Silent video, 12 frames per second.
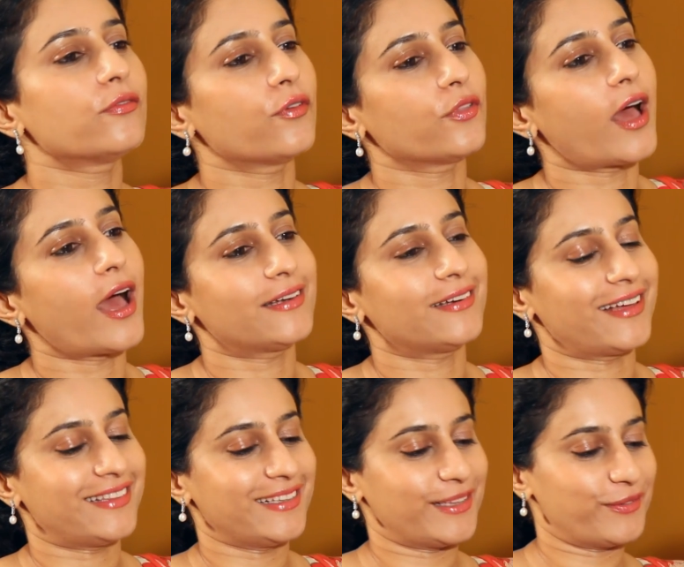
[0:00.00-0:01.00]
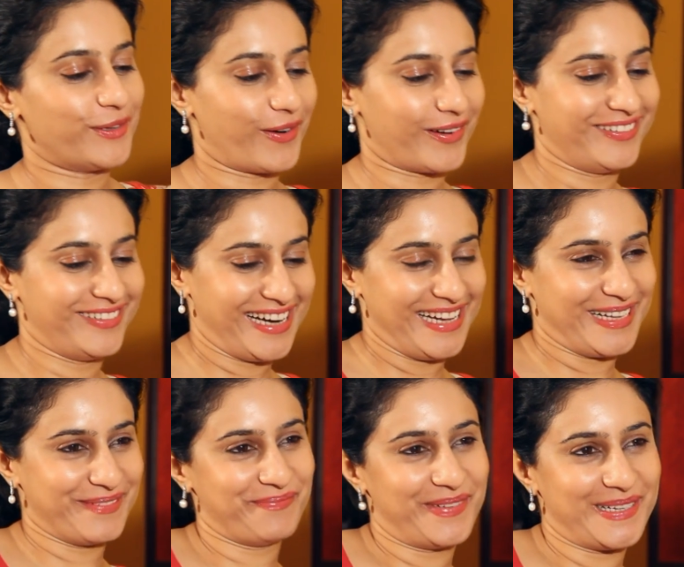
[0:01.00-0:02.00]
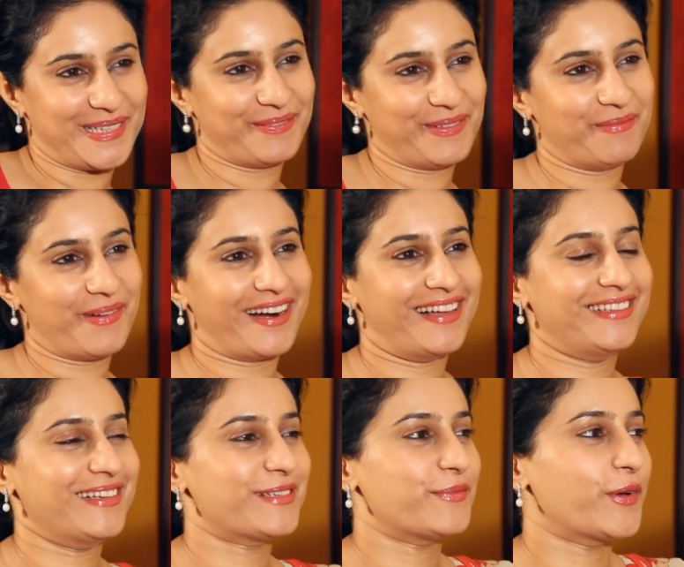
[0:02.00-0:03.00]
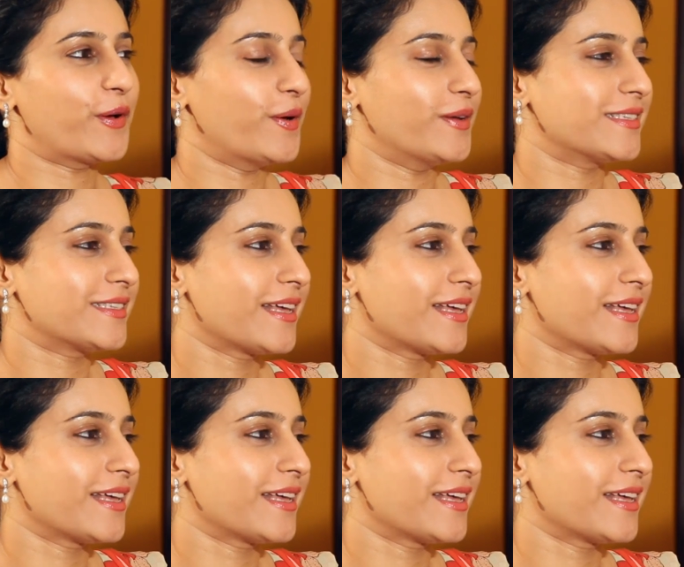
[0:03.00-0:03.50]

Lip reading: for that, I think they were not really competing with Bangladesh because